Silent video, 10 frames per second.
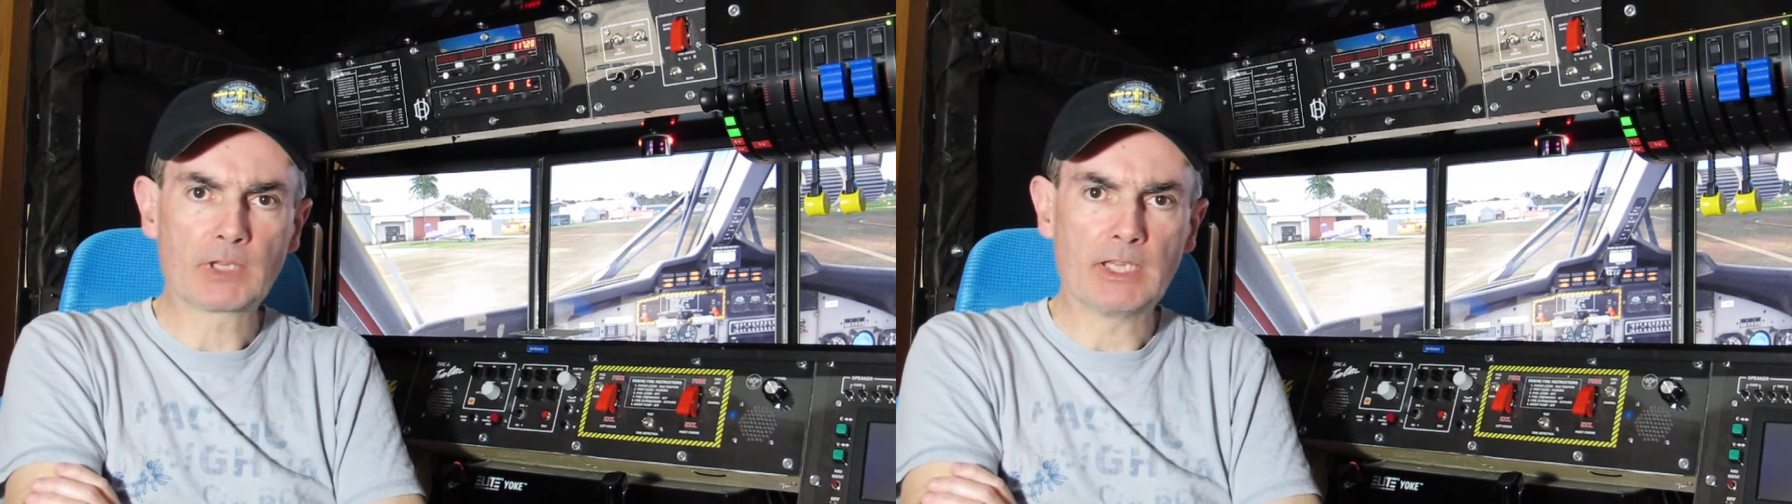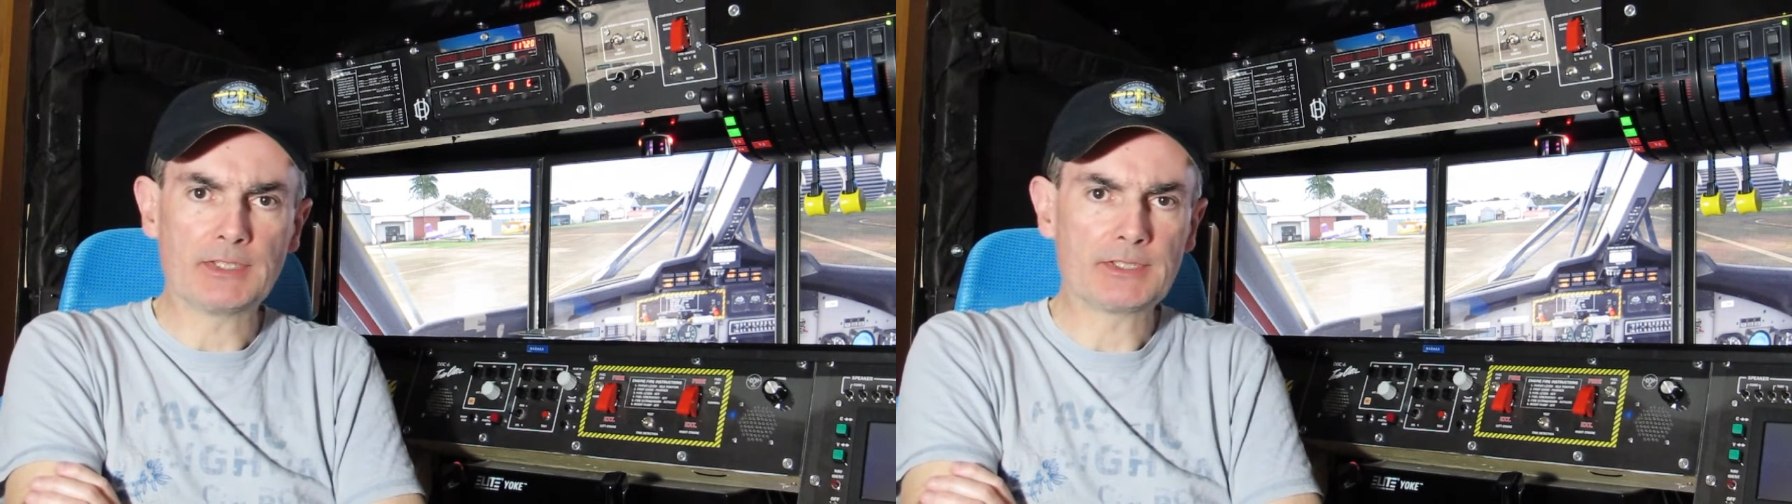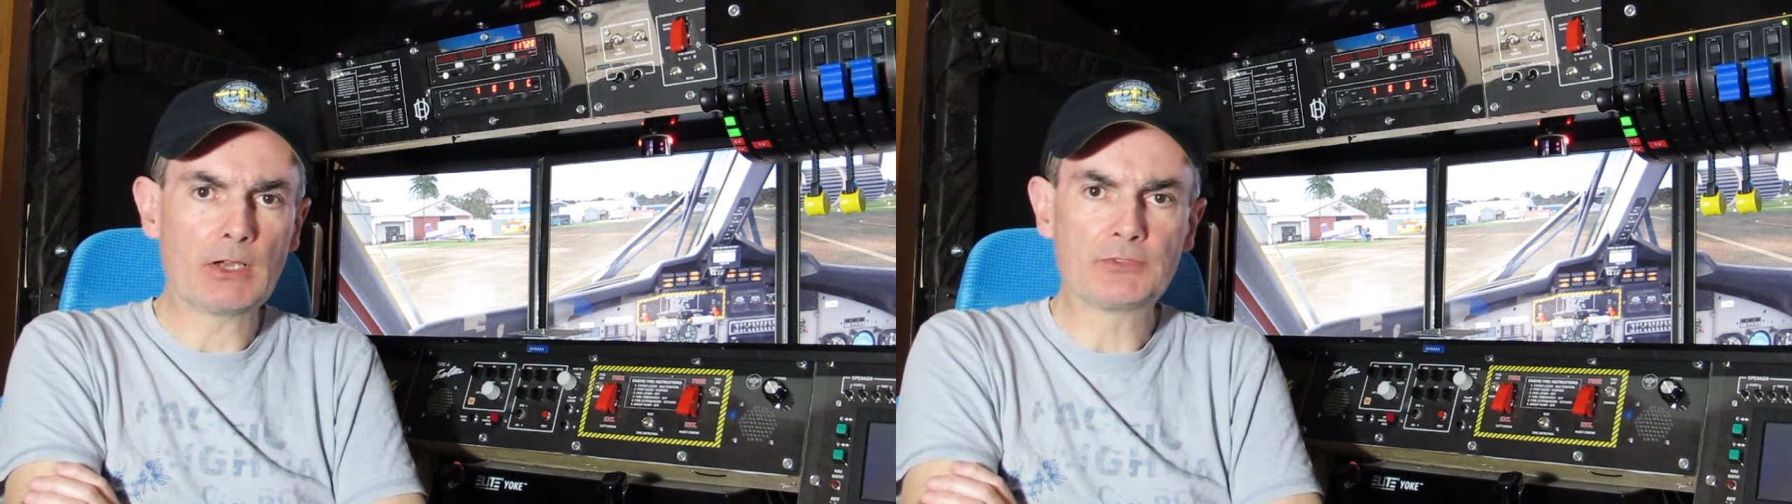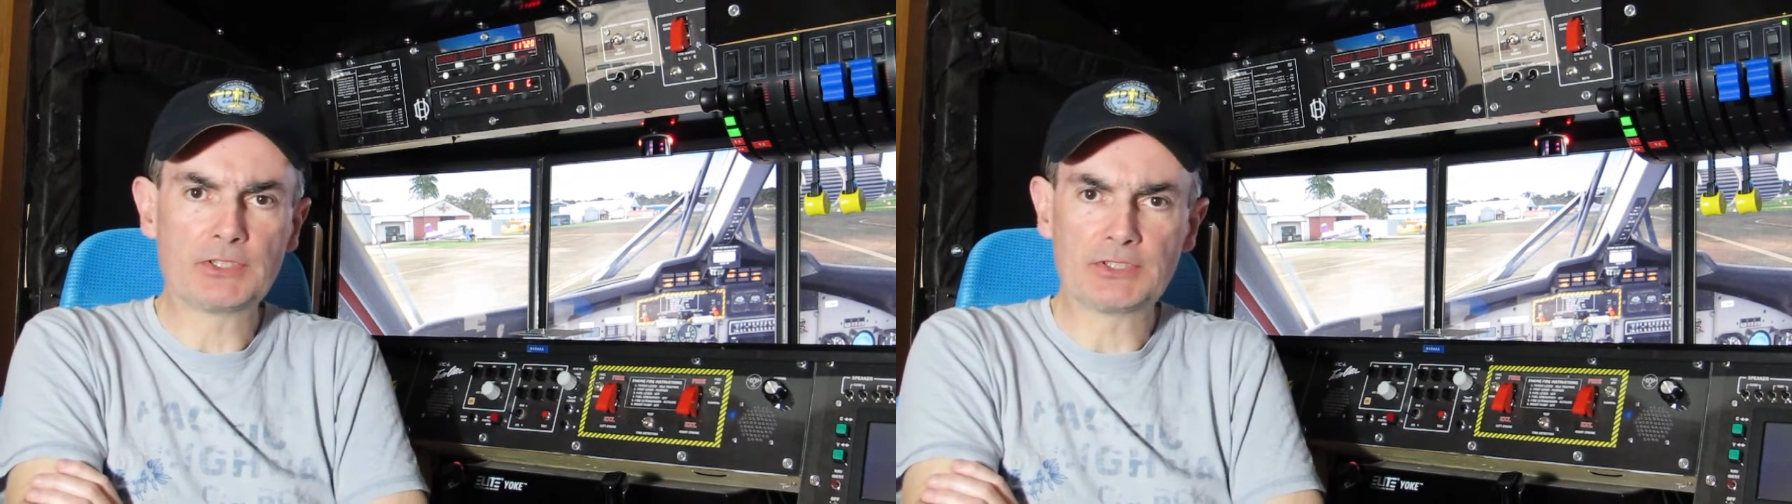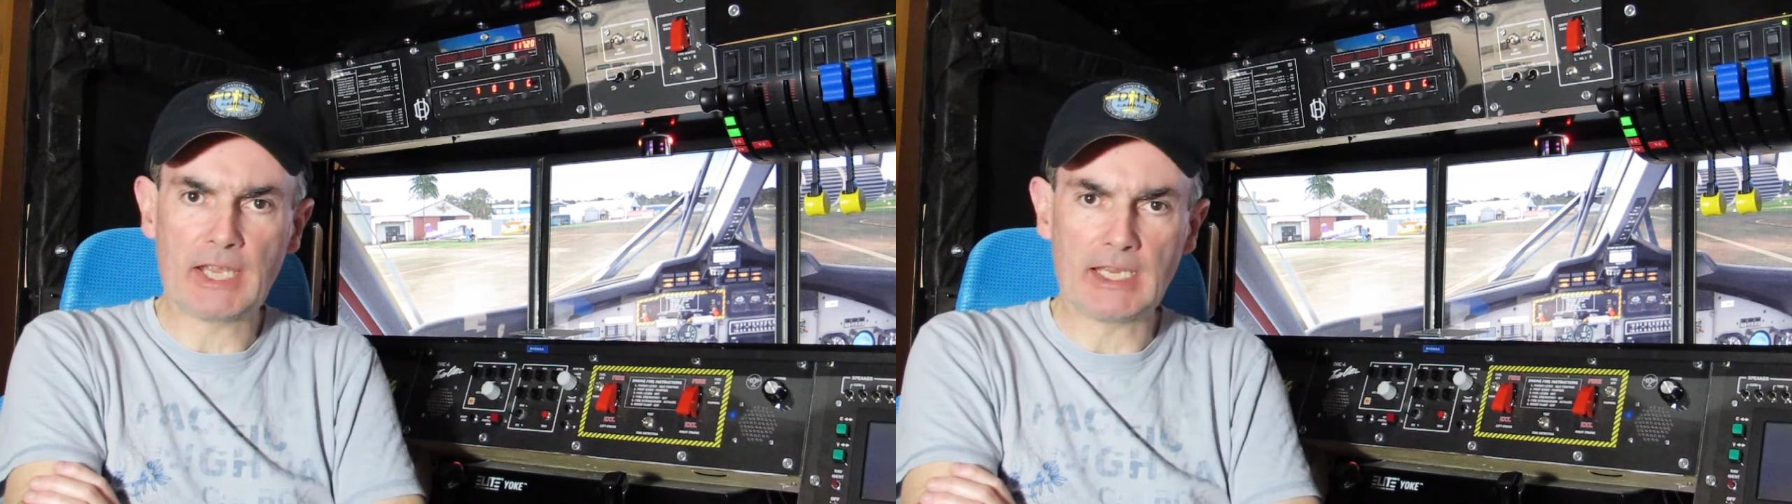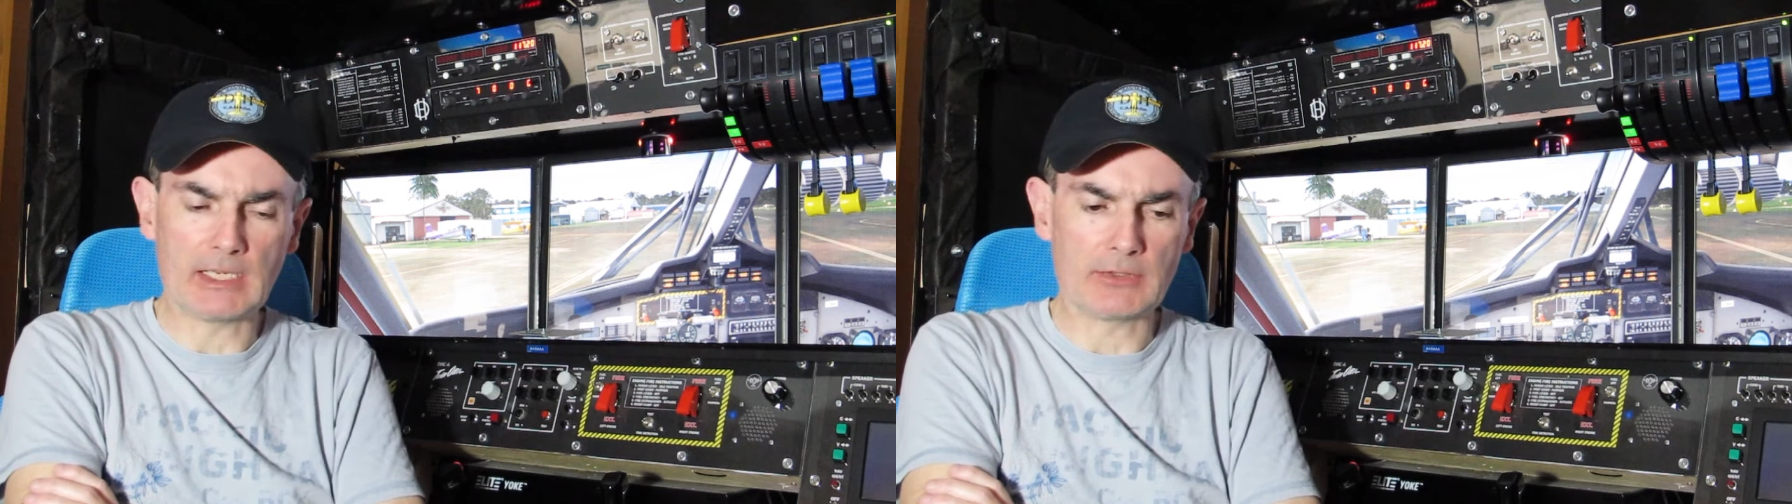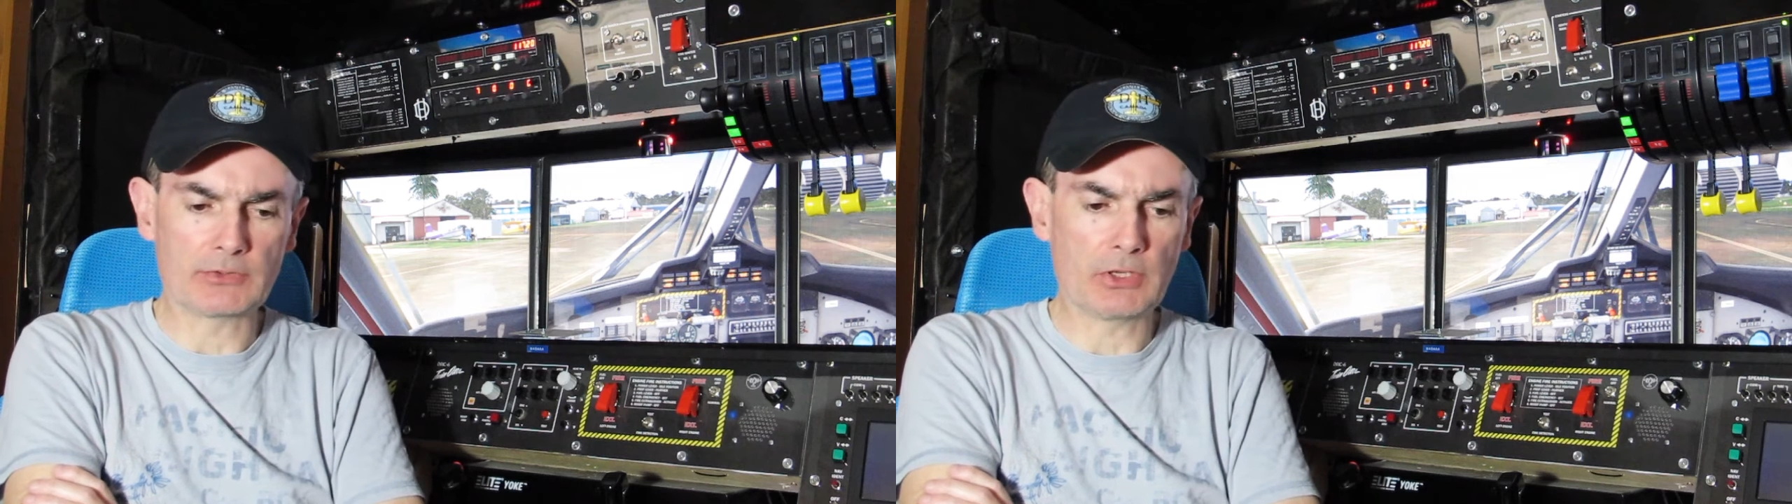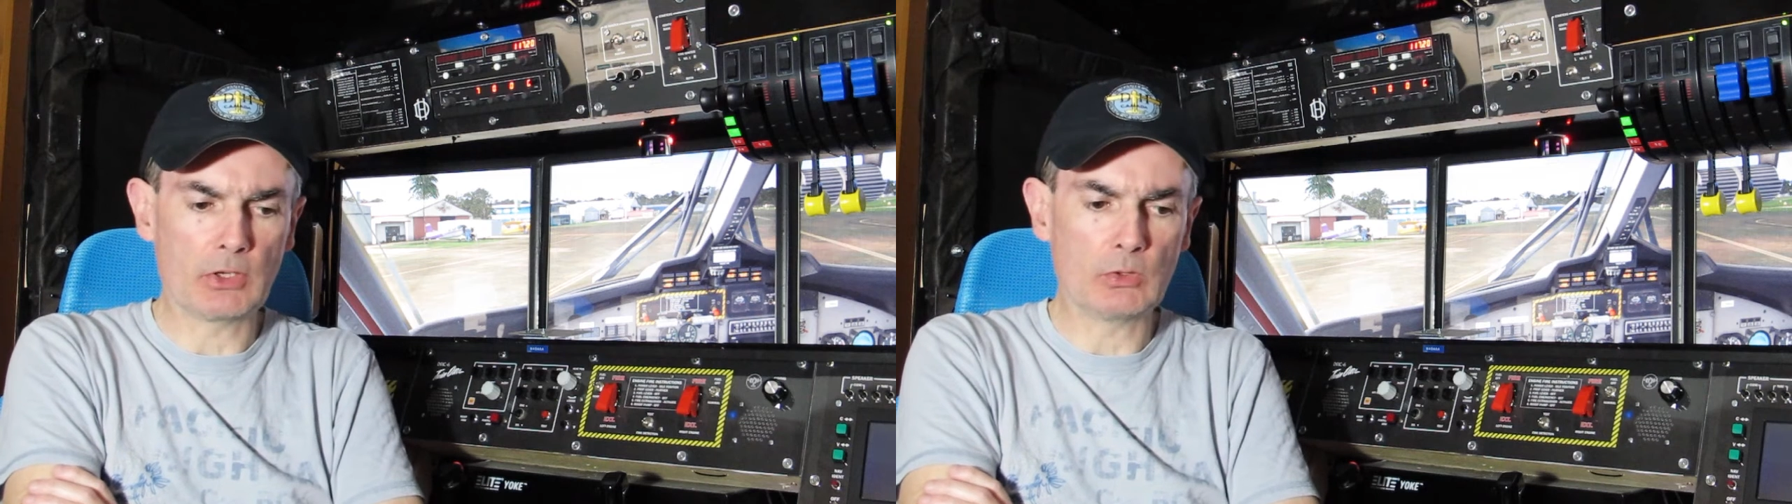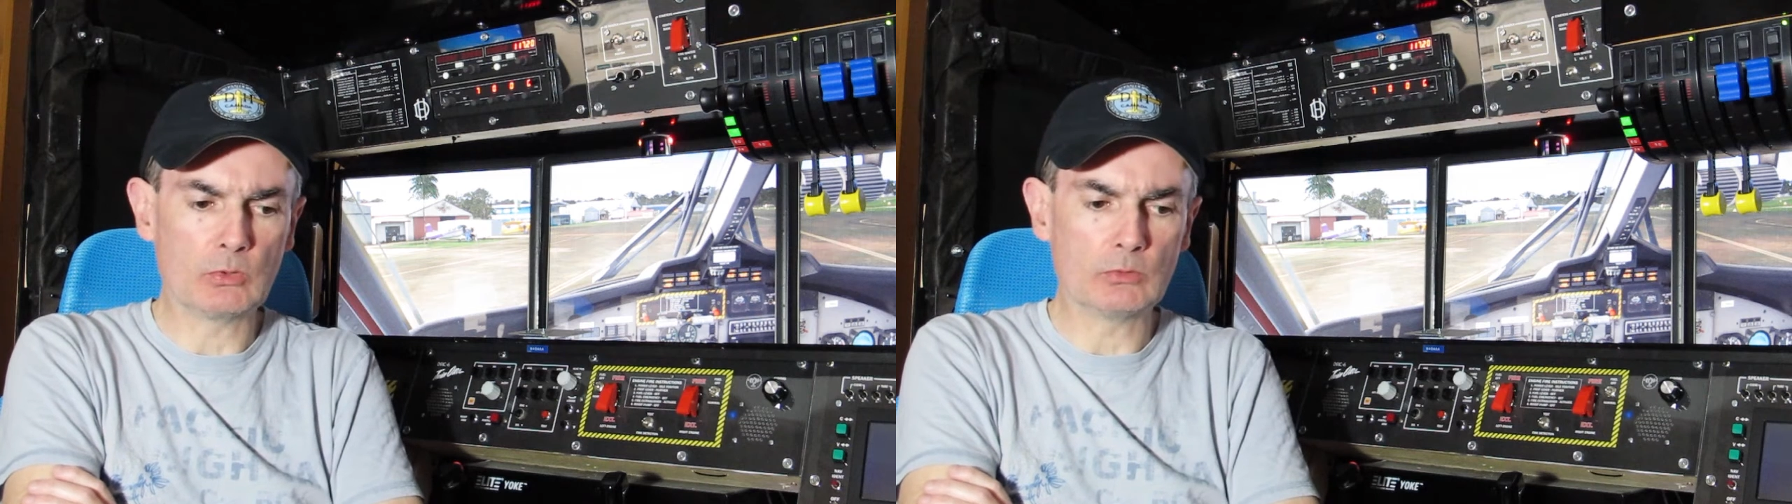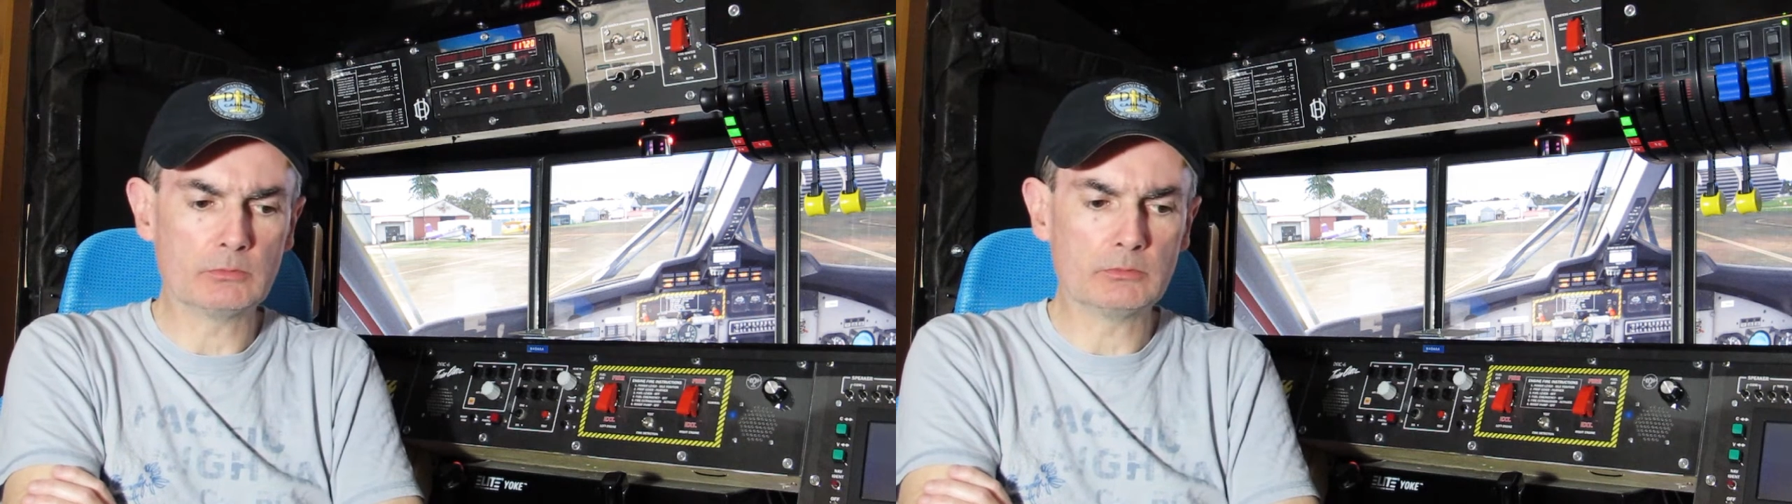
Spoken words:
it's self-sustaining, so